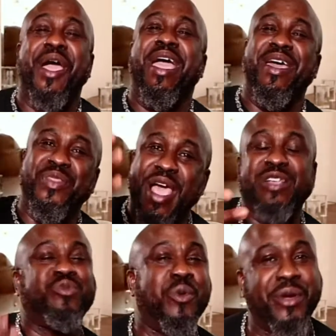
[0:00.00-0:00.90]
And
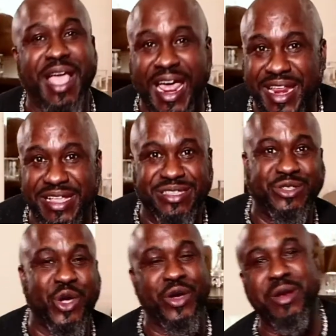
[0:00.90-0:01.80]
that's what we got into
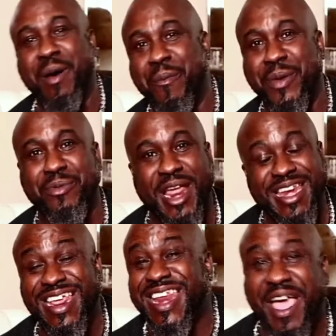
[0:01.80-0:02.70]
talking about people that
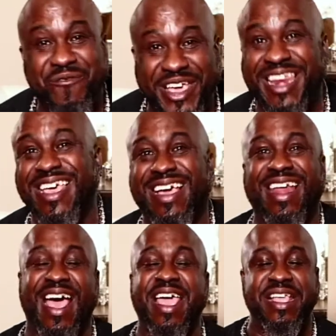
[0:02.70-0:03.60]
didn't have any
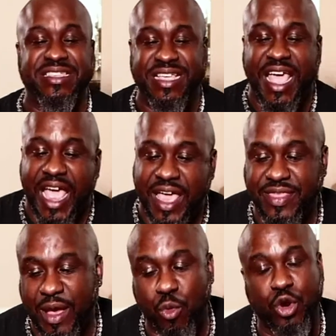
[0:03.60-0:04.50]
clients and
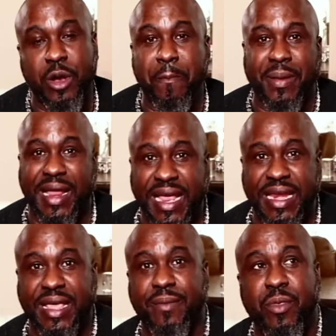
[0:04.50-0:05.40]
that were
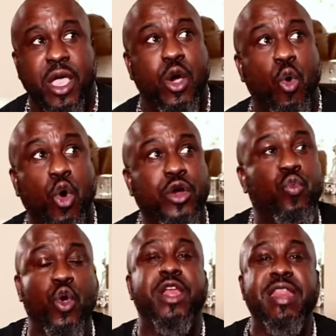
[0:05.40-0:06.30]
complaining or
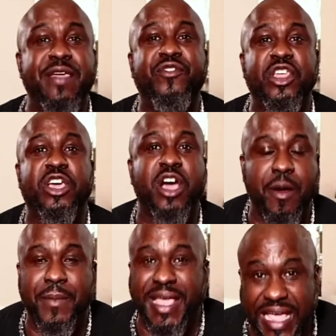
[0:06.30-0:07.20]
wouldn't even
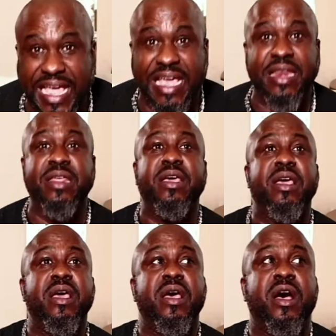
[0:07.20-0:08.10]
come in
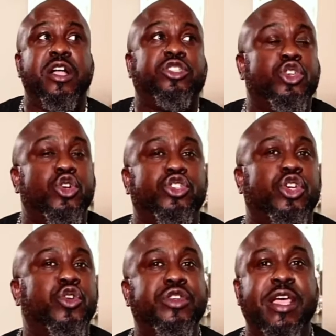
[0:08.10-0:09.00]
until a
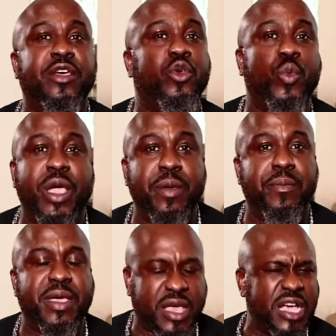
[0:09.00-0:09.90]
certain day of the week
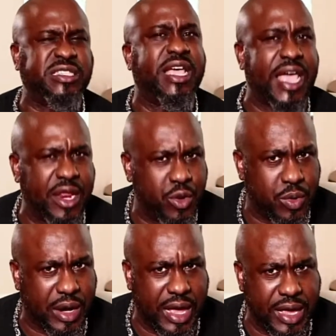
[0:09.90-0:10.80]
because they had no
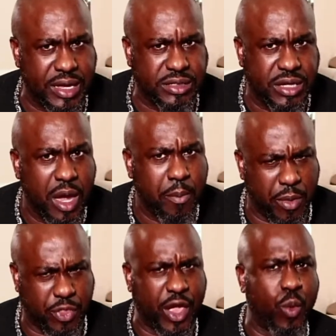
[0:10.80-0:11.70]
clients.
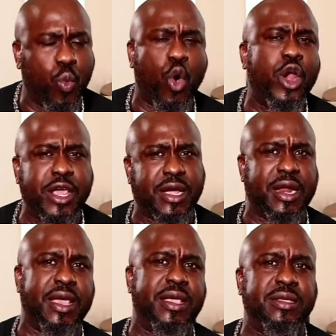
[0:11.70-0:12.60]
But they wanted
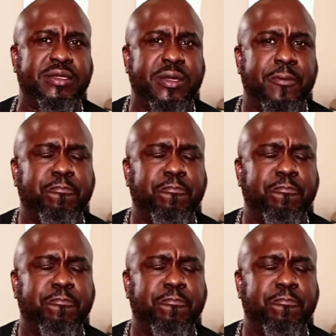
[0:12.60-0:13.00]
clients.